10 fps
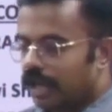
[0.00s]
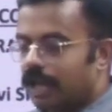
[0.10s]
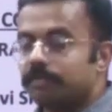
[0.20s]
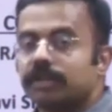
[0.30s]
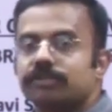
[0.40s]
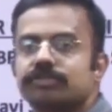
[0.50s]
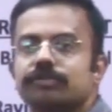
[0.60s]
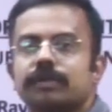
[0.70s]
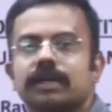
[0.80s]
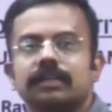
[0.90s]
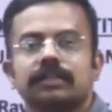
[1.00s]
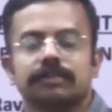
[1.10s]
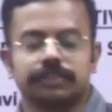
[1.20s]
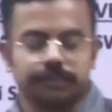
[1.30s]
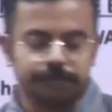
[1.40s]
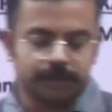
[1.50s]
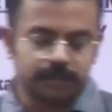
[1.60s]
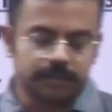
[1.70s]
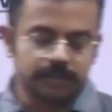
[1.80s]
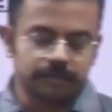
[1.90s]
I am KUMAR, your chief
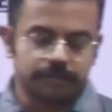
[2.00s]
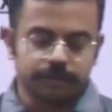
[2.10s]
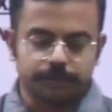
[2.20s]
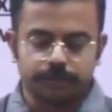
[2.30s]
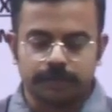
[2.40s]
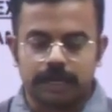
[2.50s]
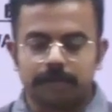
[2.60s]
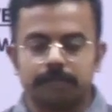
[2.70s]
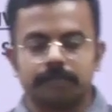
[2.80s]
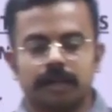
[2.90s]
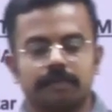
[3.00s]
mentor for the program,